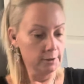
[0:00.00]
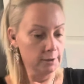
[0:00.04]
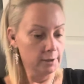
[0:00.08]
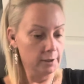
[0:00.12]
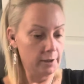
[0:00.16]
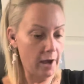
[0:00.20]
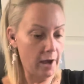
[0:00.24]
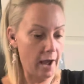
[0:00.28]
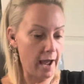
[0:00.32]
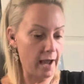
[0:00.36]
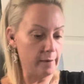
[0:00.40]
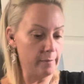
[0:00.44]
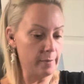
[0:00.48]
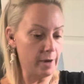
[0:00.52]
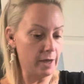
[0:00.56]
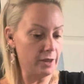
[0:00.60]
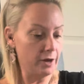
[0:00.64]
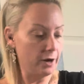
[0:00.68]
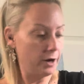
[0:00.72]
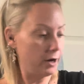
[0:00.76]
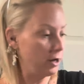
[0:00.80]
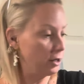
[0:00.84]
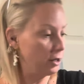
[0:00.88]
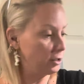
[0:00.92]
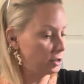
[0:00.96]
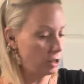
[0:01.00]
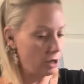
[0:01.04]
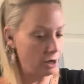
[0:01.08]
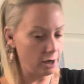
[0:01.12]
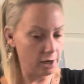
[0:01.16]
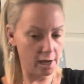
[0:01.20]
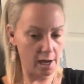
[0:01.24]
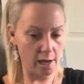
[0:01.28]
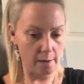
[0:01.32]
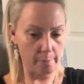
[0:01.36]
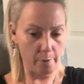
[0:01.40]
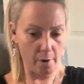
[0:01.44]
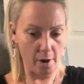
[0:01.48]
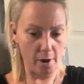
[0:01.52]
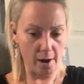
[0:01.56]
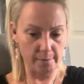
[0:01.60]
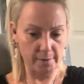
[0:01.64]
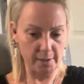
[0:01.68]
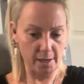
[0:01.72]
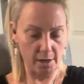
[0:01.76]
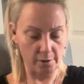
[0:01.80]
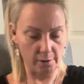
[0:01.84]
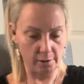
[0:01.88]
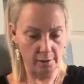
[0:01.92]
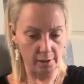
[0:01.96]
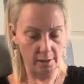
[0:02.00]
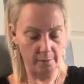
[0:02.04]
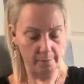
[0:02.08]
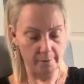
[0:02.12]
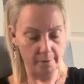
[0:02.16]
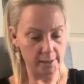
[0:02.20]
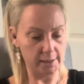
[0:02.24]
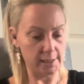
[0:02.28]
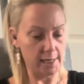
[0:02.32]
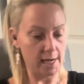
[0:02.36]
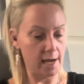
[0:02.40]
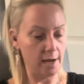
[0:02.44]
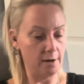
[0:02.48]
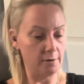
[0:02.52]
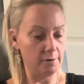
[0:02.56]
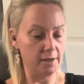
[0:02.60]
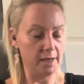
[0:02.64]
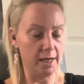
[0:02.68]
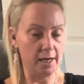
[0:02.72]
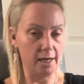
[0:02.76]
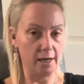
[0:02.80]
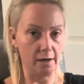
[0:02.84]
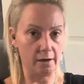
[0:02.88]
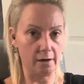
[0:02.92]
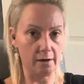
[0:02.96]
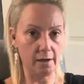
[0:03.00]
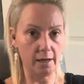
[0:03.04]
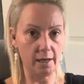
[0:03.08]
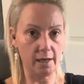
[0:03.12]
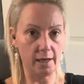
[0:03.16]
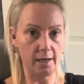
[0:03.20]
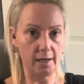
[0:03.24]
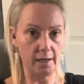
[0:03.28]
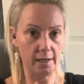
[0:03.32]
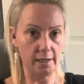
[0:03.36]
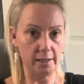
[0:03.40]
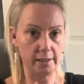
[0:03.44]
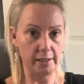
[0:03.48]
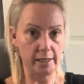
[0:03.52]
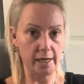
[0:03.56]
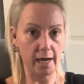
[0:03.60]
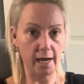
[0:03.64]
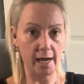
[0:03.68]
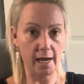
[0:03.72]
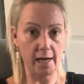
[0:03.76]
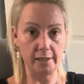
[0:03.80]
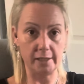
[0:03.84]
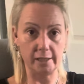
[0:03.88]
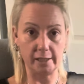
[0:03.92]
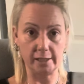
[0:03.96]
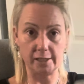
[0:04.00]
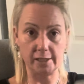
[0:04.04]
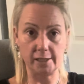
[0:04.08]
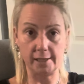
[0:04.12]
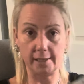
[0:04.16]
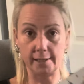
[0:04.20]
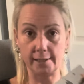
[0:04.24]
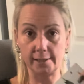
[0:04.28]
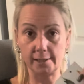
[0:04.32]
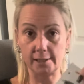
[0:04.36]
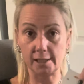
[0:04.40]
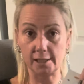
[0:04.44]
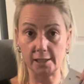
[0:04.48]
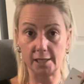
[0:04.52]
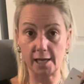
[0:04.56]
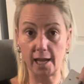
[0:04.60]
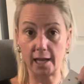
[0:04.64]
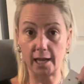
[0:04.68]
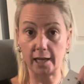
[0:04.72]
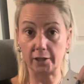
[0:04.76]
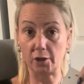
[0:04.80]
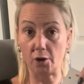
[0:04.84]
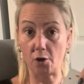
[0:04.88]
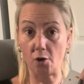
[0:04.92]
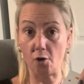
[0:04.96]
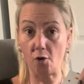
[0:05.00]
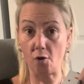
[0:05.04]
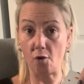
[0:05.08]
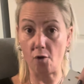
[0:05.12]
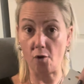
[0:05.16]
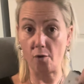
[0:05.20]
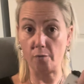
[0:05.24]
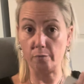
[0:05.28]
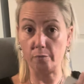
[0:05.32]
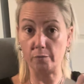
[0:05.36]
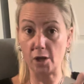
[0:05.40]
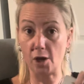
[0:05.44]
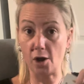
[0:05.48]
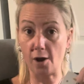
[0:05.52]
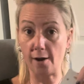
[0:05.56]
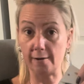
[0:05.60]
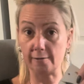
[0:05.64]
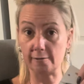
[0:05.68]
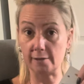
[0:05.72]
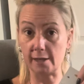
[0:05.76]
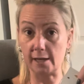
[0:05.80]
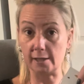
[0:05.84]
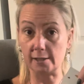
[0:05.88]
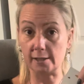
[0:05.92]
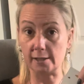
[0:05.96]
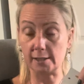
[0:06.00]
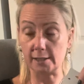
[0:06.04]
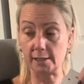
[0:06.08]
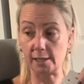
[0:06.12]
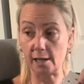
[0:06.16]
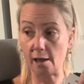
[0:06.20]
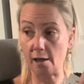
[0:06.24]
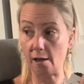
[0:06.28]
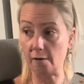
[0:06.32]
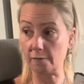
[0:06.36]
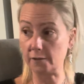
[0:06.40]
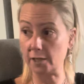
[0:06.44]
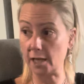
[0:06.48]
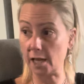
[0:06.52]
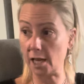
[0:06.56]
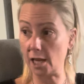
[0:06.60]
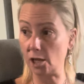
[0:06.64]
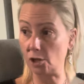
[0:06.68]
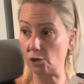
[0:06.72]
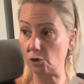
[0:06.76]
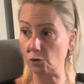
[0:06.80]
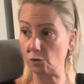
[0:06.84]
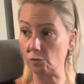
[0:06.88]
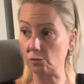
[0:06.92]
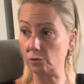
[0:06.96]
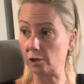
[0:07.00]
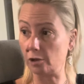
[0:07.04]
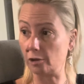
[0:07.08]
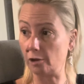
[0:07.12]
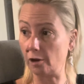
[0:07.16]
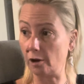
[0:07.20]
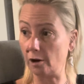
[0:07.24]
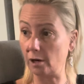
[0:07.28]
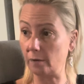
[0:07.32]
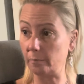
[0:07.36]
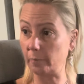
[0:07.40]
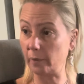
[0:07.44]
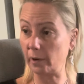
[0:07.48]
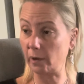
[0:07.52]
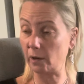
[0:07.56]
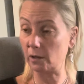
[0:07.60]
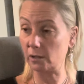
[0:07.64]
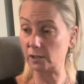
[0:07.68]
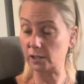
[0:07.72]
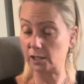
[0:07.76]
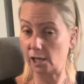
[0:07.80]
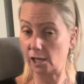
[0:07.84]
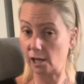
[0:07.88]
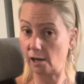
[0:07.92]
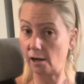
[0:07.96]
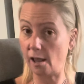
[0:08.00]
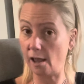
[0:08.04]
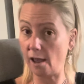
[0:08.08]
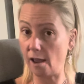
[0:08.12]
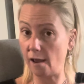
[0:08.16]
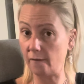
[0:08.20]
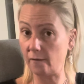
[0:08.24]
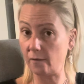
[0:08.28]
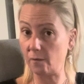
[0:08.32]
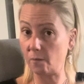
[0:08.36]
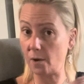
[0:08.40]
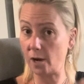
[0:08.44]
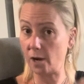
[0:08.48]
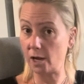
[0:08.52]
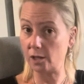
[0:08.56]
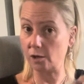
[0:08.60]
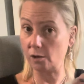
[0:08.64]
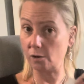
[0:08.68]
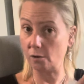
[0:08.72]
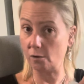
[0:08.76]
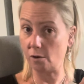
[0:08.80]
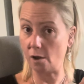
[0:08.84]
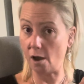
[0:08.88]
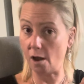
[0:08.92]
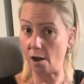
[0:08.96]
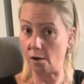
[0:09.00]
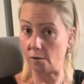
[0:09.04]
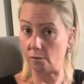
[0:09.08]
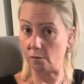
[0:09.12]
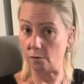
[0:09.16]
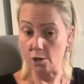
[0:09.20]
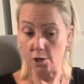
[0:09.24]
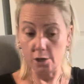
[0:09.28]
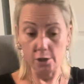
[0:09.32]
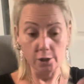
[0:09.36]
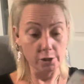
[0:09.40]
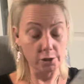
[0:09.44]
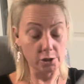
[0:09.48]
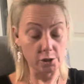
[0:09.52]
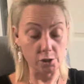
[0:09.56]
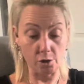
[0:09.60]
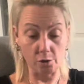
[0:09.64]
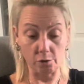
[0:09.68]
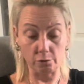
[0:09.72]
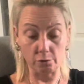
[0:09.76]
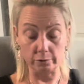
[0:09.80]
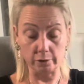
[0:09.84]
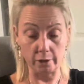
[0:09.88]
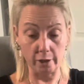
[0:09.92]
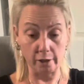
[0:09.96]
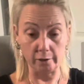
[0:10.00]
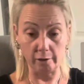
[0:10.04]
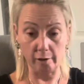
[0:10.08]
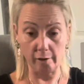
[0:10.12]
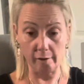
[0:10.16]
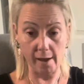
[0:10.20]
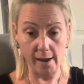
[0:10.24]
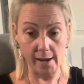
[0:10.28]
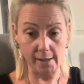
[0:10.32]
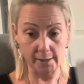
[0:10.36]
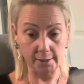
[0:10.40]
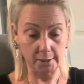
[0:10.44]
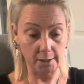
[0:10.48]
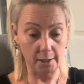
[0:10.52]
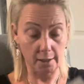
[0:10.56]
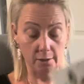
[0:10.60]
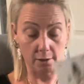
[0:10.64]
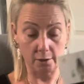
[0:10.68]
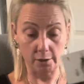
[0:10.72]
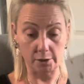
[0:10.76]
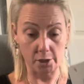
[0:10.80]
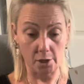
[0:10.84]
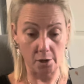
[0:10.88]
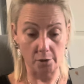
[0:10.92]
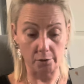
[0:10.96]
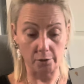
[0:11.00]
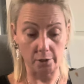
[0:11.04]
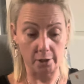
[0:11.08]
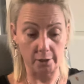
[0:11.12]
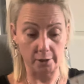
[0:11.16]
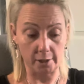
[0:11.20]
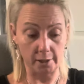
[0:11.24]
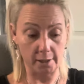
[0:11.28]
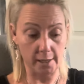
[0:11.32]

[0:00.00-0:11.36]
Gaia Mother Earth, she already kind of popped out a little bit down here. And uh, this is the taking the home, the authentic self, take you, the learned person, everywhere that you go. So learn the lesson or don't learn the